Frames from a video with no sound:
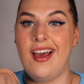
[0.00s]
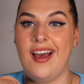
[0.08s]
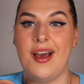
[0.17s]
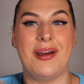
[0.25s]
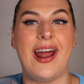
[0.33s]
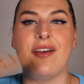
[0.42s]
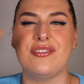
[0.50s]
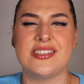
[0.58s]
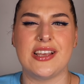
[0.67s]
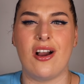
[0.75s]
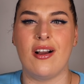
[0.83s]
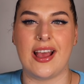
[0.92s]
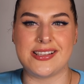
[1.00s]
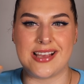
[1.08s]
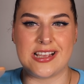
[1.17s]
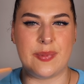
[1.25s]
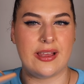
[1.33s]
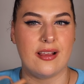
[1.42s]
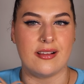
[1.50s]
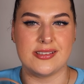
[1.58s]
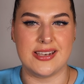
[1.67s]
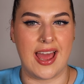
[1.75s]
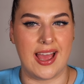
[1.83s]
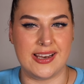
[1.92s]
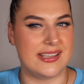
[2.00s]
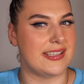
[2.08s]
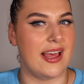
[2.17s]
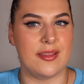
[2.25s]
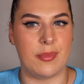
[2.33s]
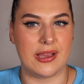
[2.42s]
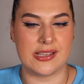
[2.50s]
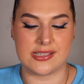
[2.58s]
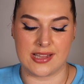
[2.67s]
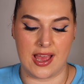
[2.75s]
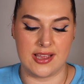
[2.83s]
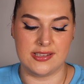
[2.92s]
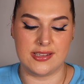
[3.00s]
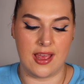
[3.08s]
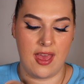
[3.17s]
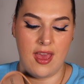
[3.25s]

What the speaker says: And I obviously can't get a size bigger because 9 is like the biggest size.